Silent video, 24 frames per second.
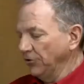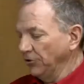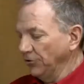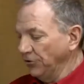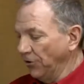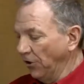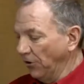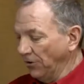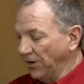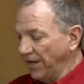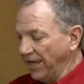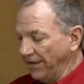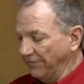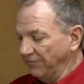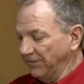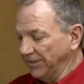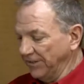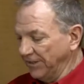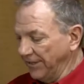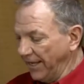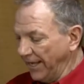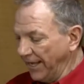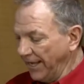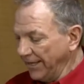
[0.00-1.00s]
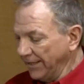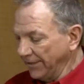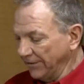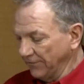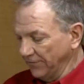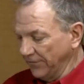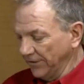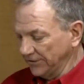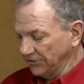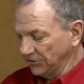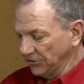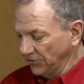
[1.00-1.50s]
You don't have a tank
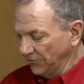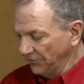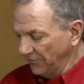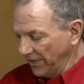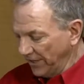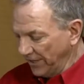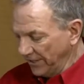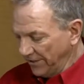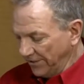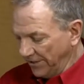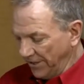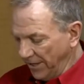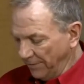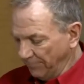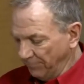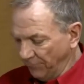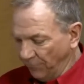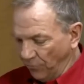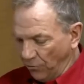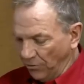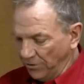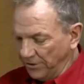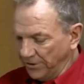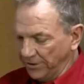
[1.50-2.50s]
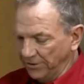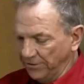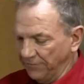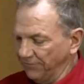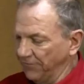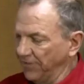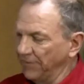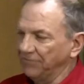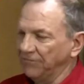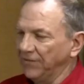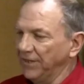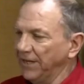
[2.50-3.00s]
that you've heated up 40 or
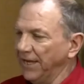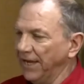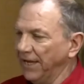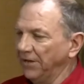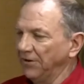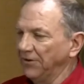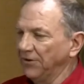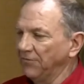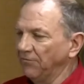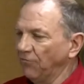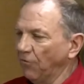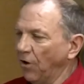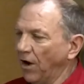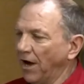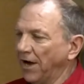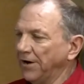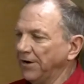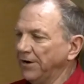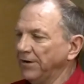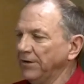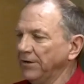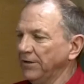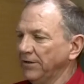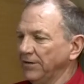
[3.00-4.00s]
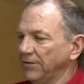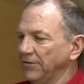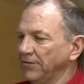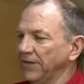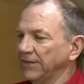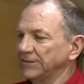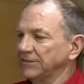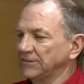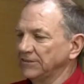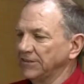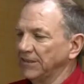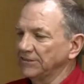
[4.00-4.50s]
50 gallons of water
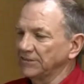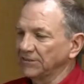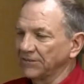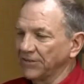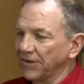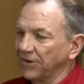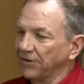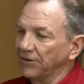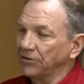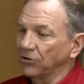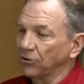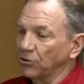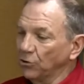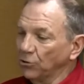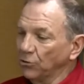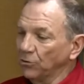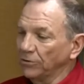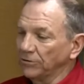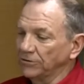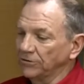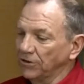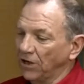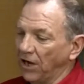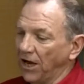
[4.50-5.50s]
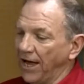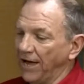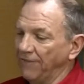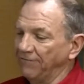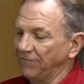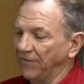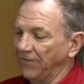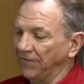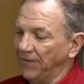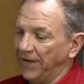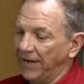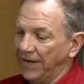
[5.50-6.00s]
that sits there and cools
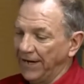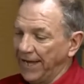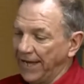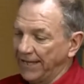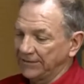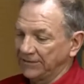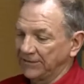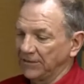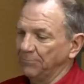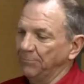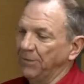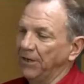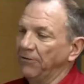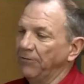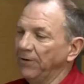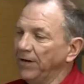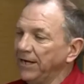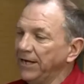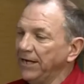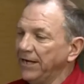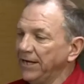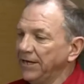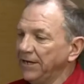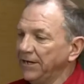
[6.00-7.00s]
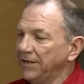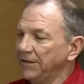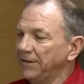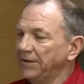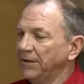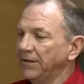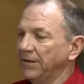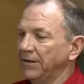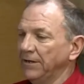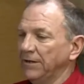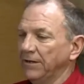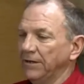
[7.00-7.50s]
off and then has to be reheated
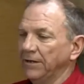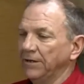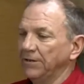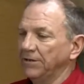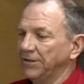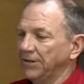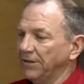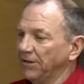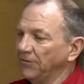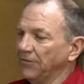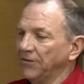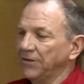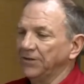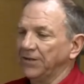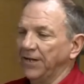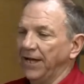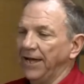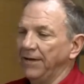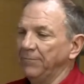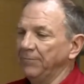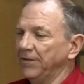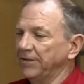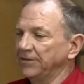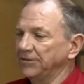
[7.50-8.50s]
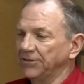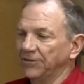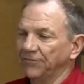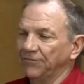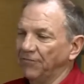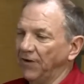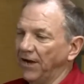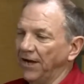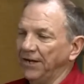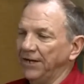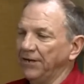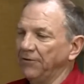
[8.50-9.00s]
until the time that you're
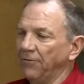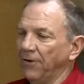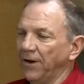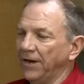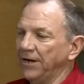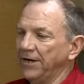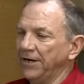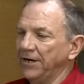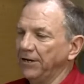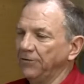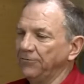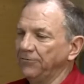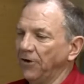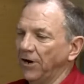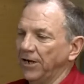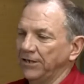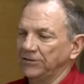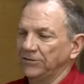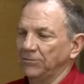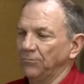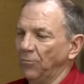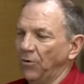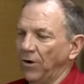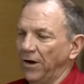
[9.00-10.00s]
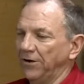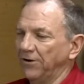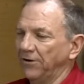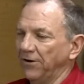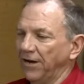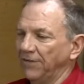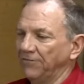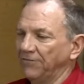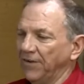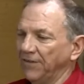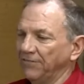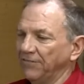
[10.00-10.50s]
finally ready to draw some water
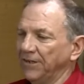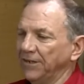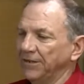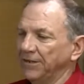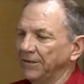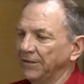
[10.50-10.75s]
off of it.